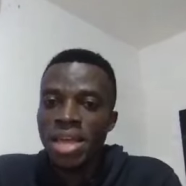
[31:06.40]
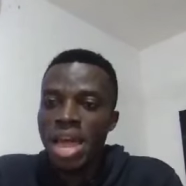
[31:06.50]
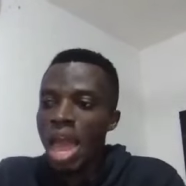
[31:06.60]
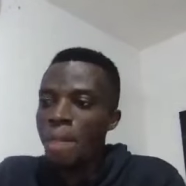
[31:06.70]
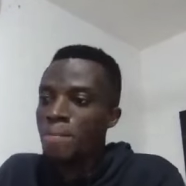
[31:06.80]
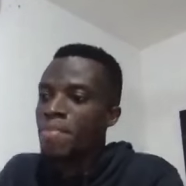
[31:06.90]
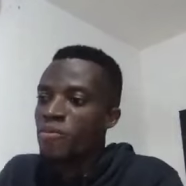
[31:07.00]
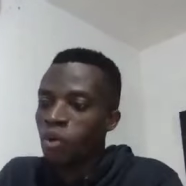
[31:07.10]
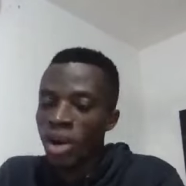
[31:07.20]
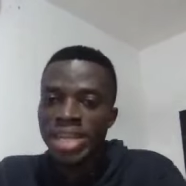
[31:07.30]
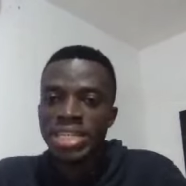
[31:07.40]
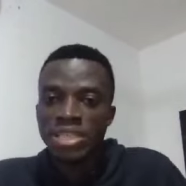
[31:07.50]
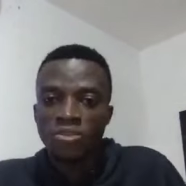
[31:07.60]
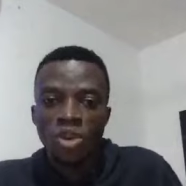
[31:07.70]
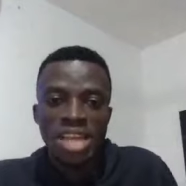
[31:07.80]
NPP for and NDC
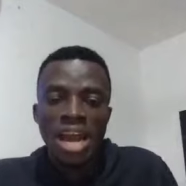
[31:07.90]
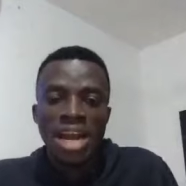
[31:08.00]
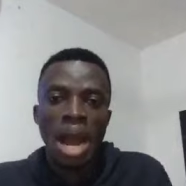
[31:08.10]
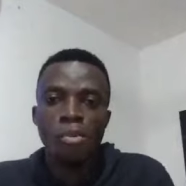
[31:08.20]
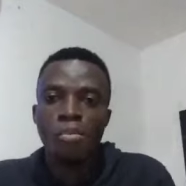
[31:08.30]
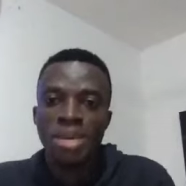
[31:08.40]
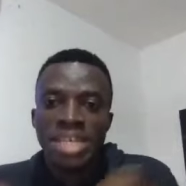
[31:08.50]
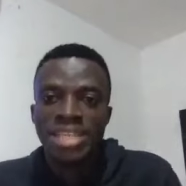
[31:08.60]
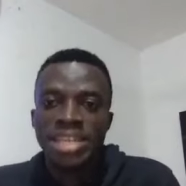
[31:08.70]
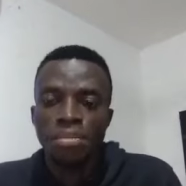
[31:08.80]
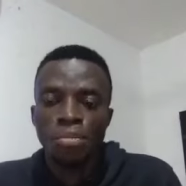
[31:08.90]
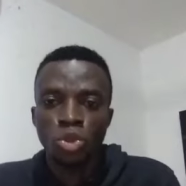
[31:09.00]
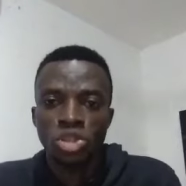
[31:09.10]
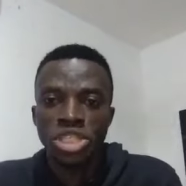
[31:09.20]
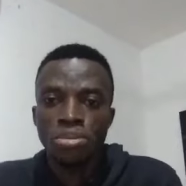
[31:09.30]
for nyina ka bom yenye
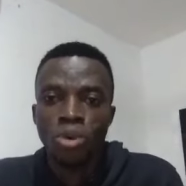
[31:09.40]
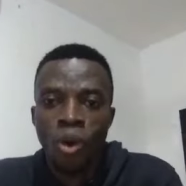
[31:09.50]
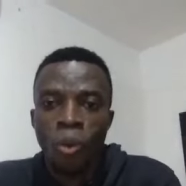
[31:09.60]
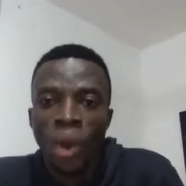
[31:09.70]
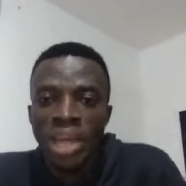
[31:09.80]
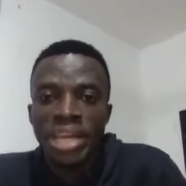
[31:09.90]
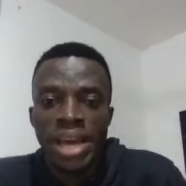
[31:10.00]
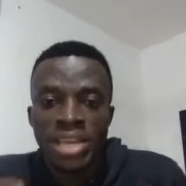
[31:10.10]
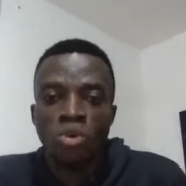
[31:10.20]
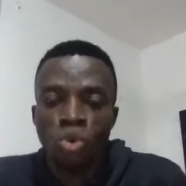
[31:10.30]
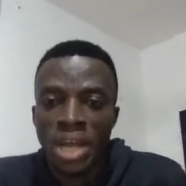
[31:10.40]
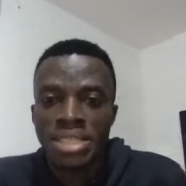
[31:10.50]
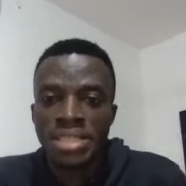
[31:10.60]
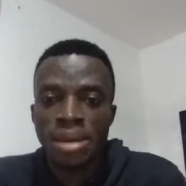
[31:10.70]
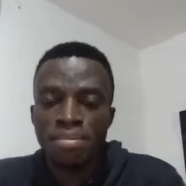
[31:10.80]
demonstration because we there you grass
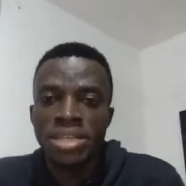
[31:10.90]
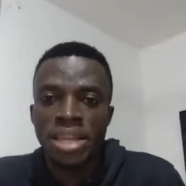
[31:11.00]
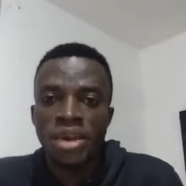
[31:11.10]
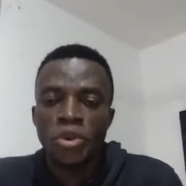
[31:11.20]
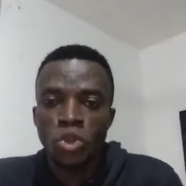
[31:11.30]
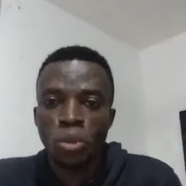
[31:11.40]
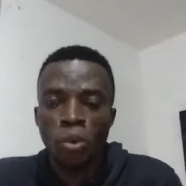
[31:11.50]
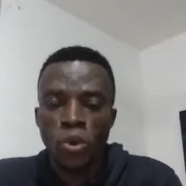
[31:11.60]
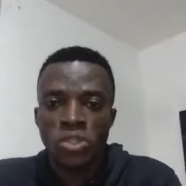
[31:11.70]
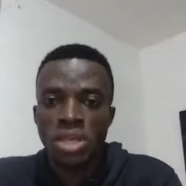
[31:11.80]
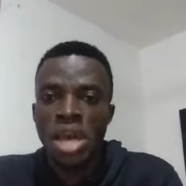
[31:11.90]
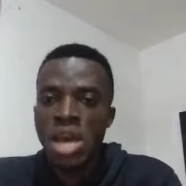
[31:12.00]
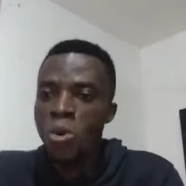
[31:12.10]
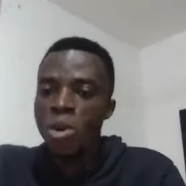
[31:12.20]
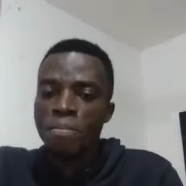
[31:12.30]
system we don't support it
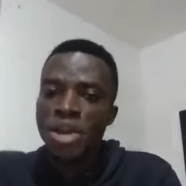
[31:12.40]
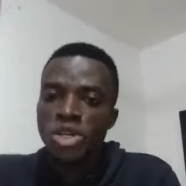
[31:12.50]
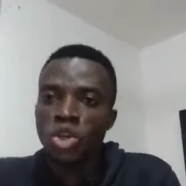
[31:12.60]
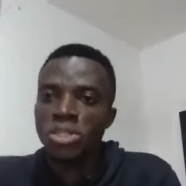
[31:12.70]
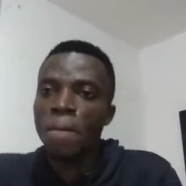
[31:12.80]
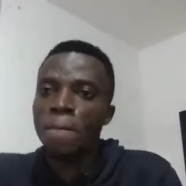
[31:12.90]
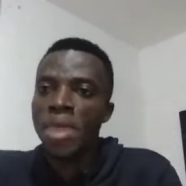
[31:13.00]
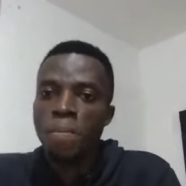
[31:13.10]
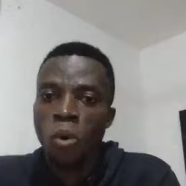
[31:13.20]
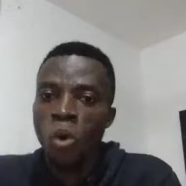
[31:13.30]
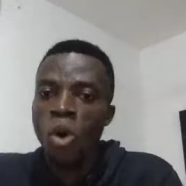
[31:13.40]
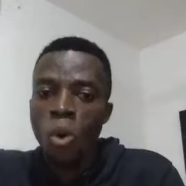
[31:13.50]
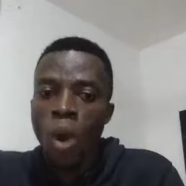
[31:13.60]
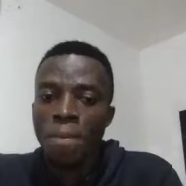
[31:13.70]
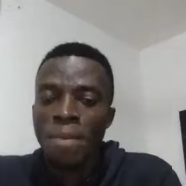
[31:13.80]
we make sure that people
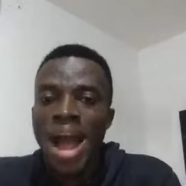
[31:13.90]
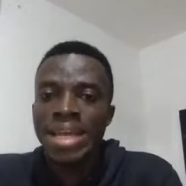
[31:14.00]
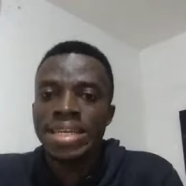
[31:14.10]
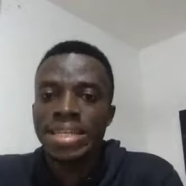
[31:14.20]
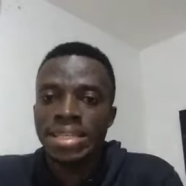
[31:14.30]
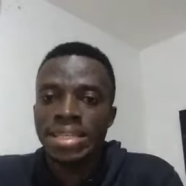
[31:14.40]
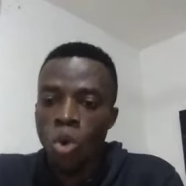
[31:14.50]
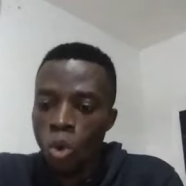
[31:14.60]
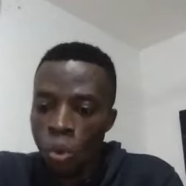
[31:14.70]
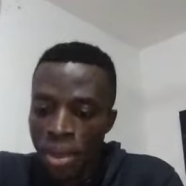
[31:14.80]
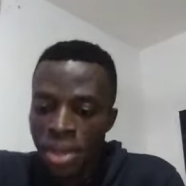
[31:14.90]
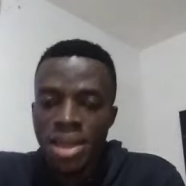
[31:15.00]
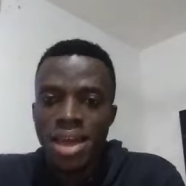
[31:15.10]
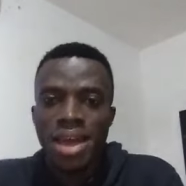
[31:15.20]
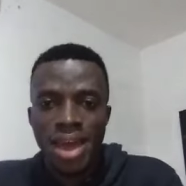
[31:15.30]
who are behind it will be
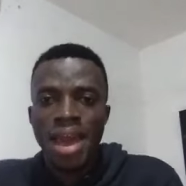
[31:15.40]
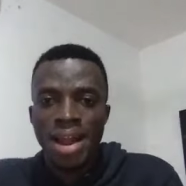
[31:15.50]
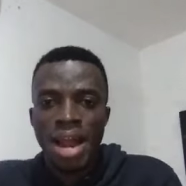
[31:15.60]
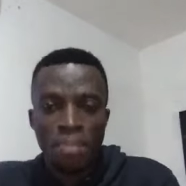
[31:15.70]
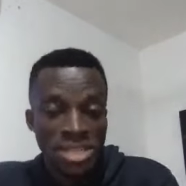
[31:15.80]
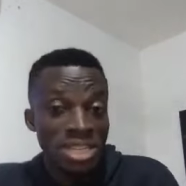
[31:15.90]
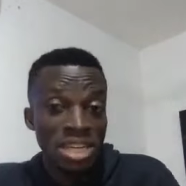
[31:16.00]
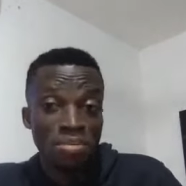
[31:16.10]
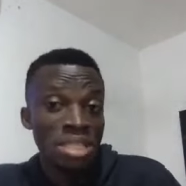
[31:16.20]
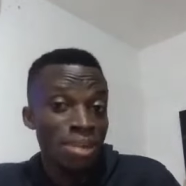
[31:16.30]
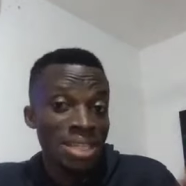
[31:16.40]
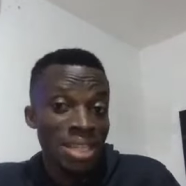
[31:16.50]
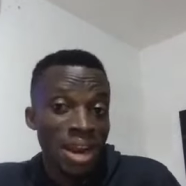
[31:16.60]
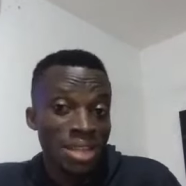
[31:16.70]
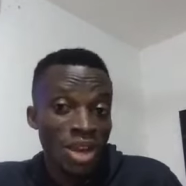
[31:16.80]
and president betimi
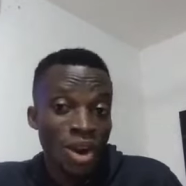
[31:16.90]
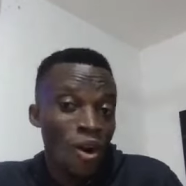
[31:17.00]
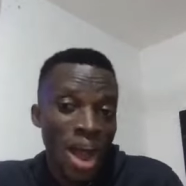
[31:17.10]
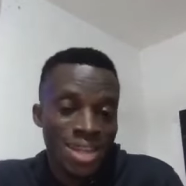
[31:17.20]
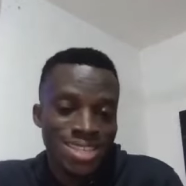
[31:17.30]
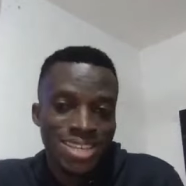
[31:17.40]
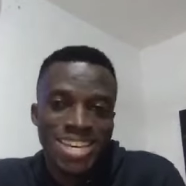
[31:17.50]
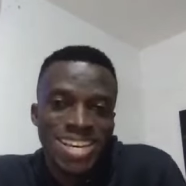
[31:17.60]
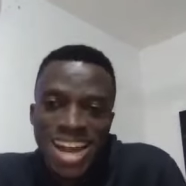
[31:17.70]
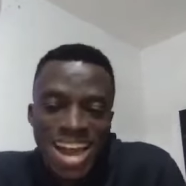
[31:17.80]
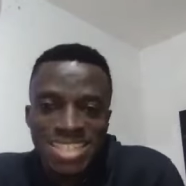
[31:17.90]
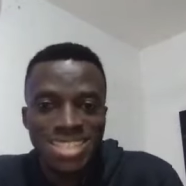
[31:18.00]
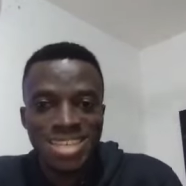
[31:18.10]
atana kasa on art he can't